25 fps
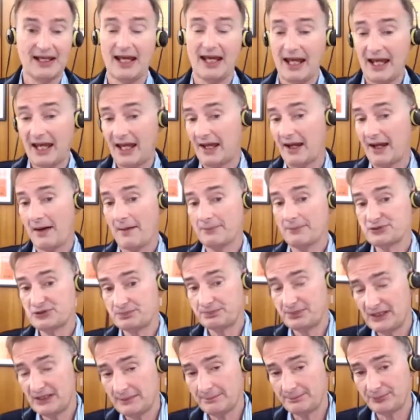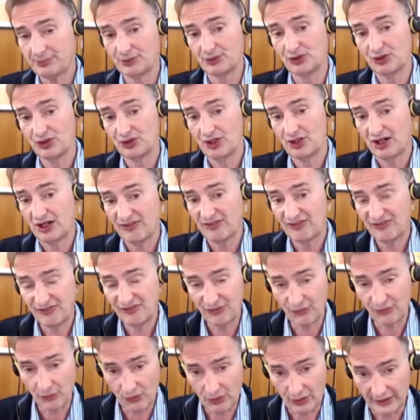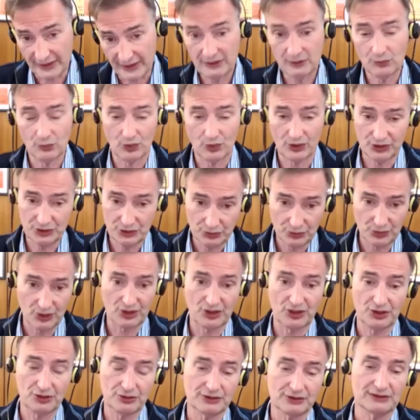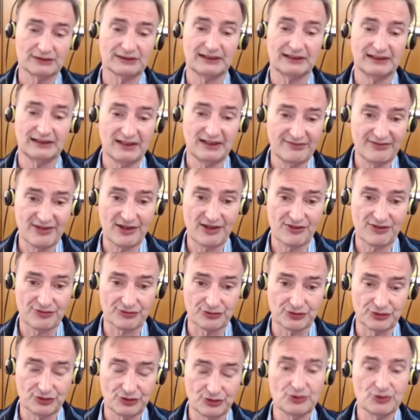helps people avoid what you are currently living through,